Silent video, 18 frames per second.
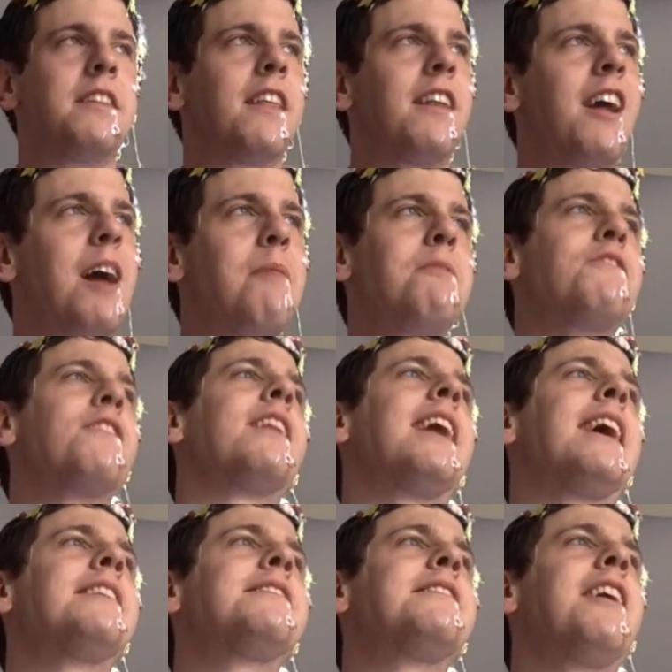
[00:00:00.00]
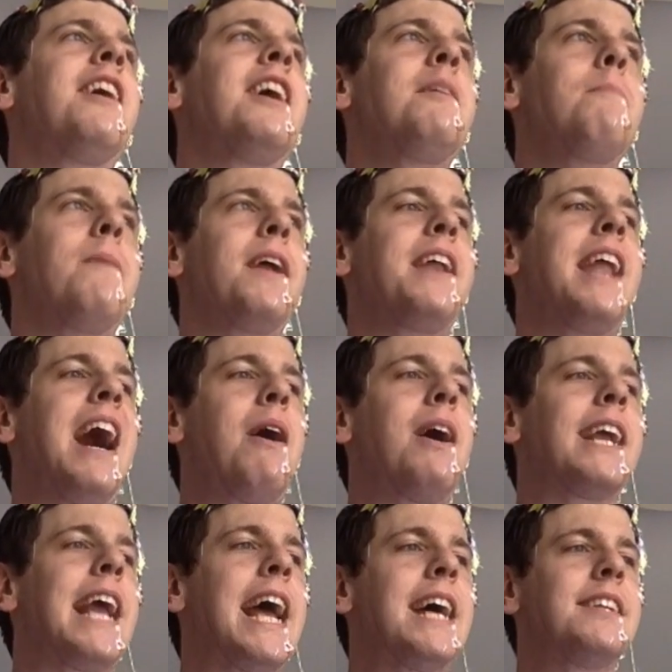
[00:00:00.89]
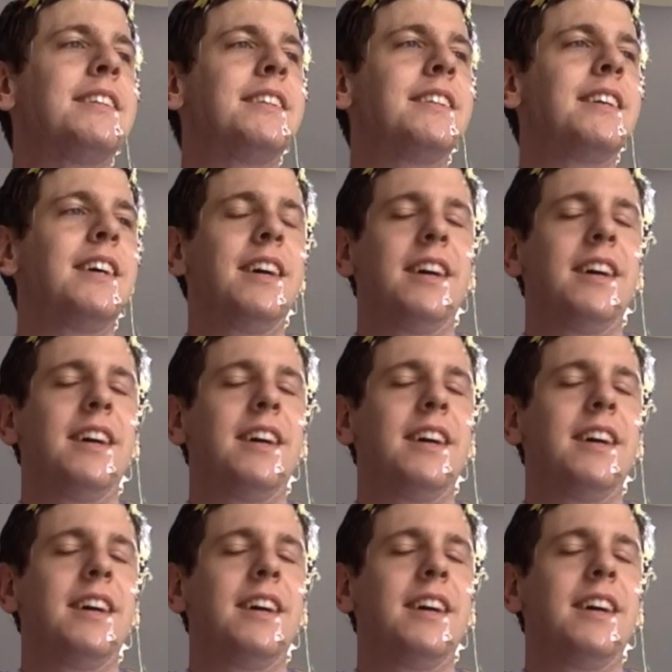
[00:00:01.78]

library for the last time, and now I guess